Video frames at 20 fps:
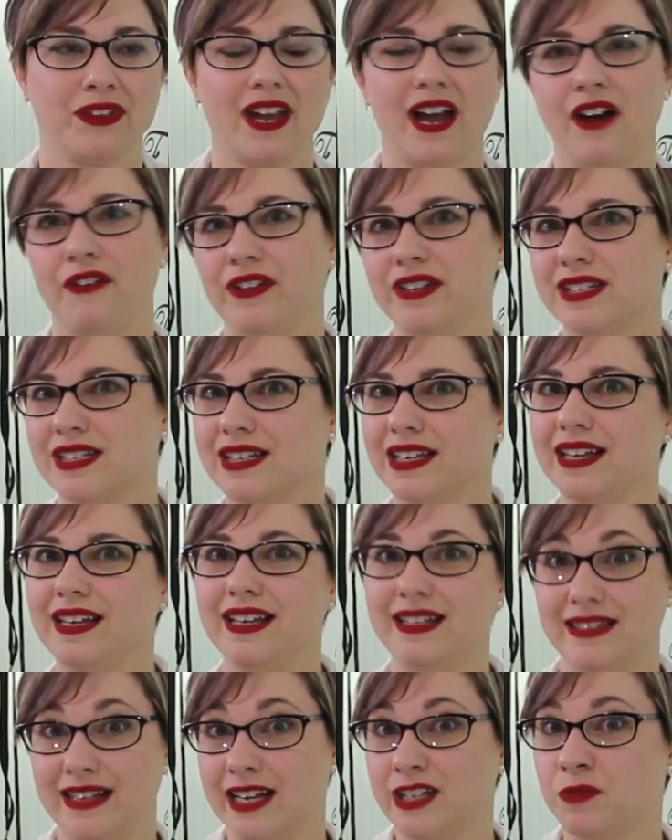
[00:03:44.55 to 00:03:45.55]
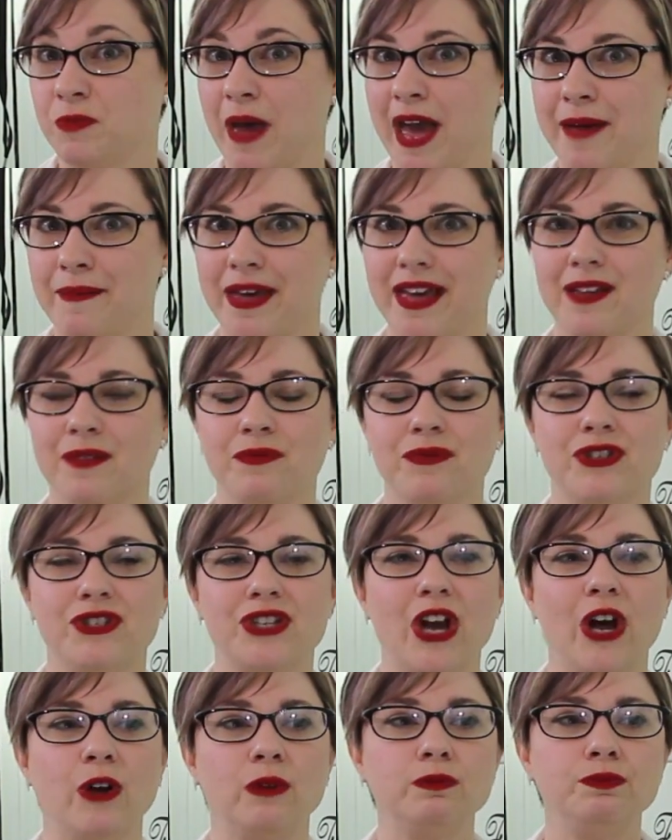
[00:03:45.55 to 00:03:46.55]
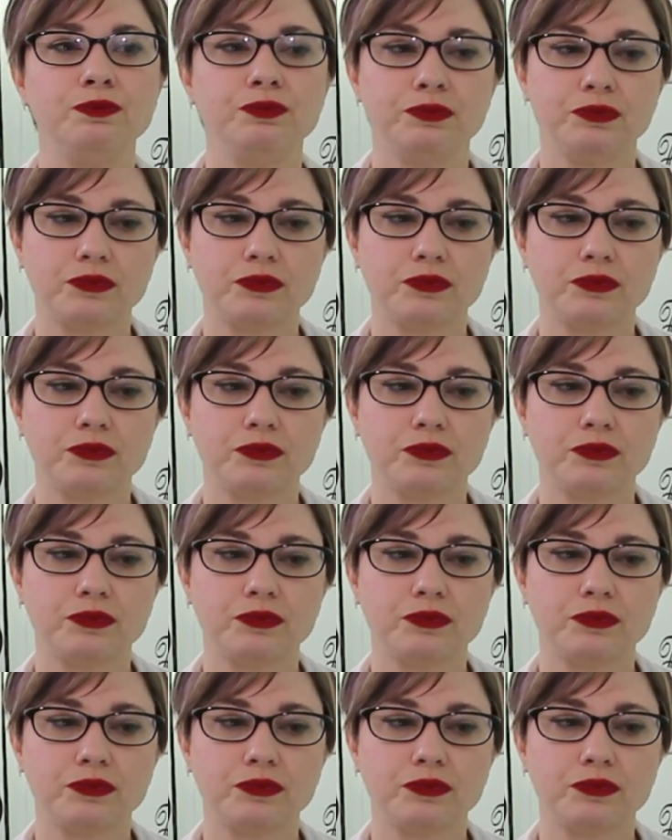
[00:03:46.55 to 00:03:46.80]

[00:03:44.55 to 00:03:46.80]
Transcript: obviously it does pay me. So